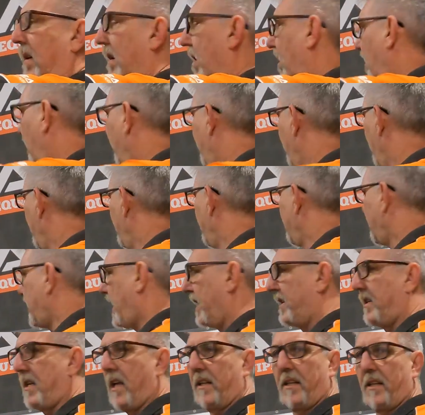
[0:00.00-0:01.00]
I've already
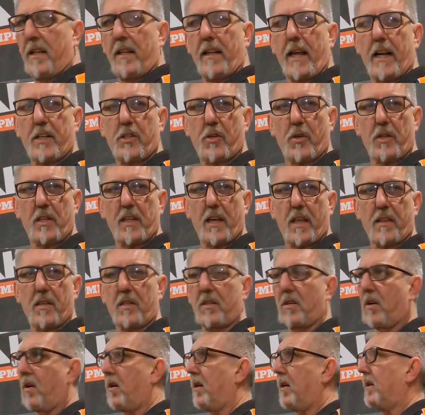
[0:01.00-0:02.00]
undone the latch on the other
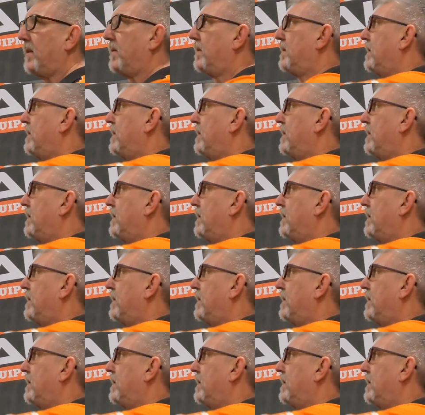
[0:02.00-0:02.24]
side.